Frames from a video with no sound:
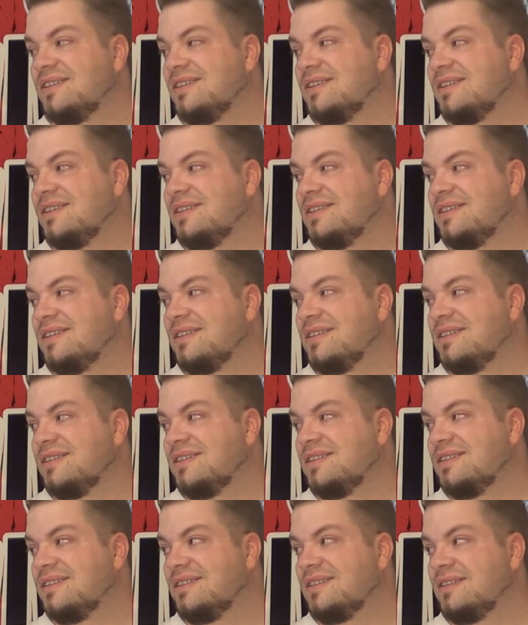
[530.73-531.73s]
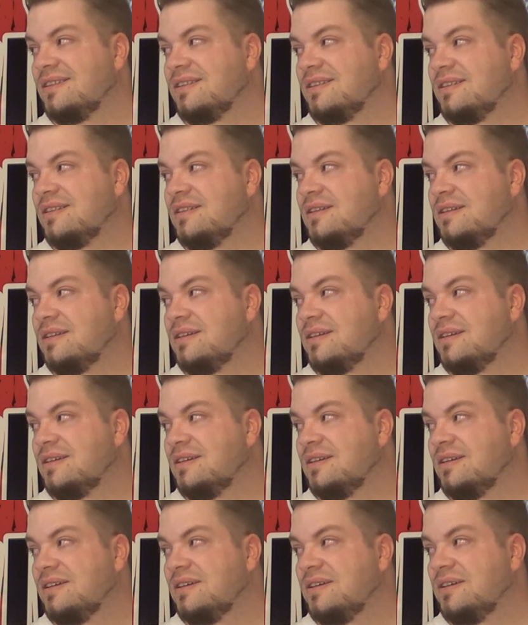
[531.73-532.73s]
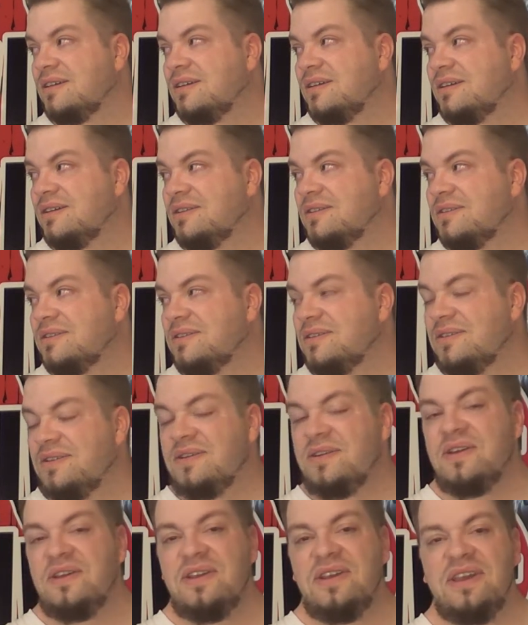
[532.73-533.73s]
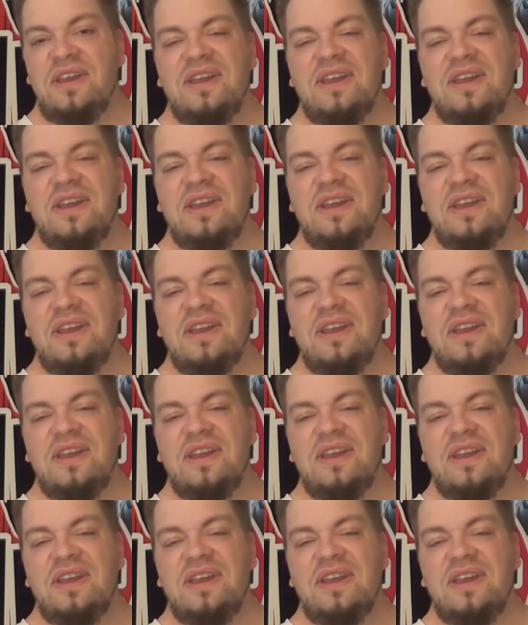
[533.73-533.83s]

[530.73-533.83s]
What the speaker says: The person shown says nothing.